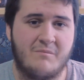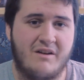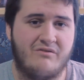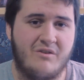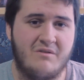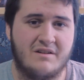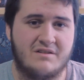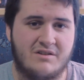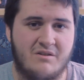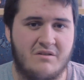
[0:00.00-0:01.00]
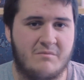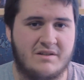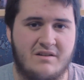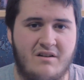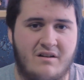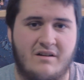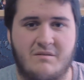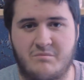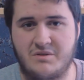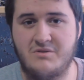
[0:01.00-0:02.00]
my phone in to show them a song
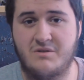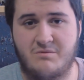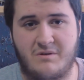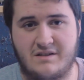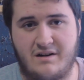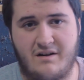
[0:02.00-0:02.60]
and Bluetooth wasn't